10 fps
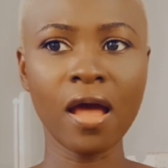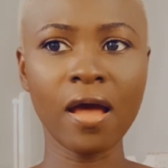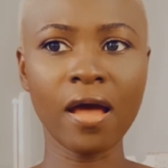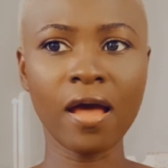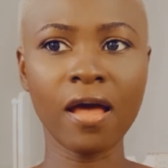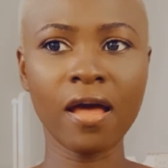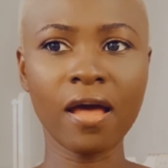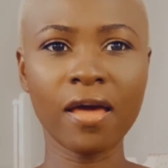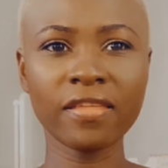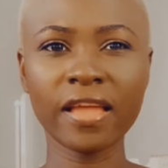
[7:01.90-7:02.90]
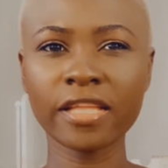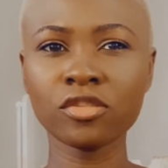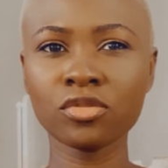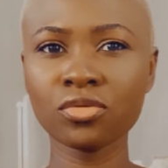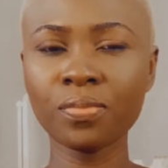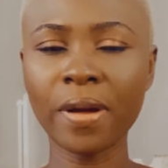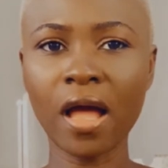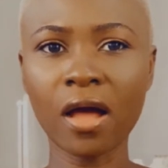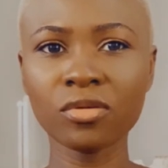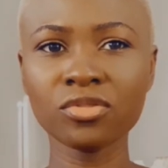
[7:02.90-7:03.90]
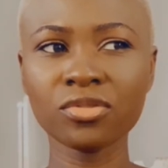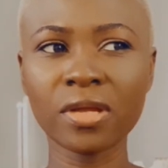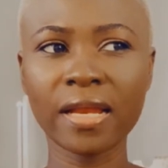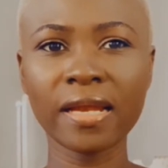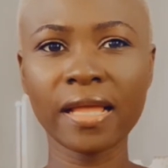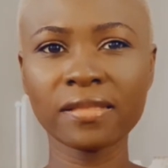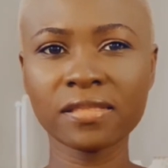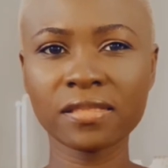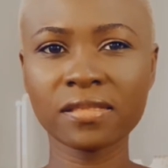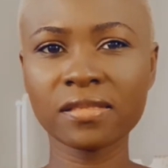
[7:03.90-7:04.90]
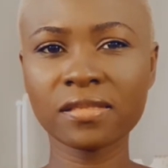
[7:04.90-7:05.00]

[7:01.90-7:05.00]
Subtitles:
I think it's too powdery, and it's